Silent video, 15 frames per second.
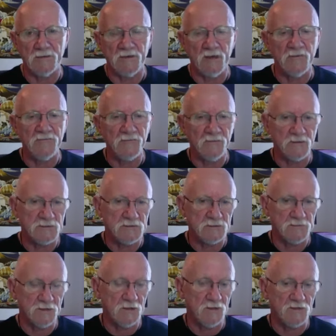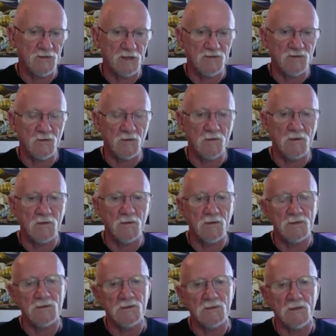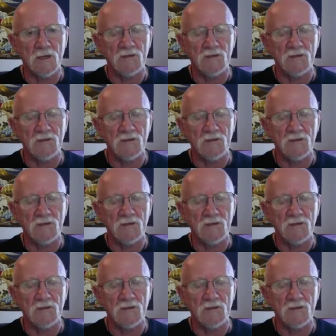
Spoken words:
selfish because that's what we were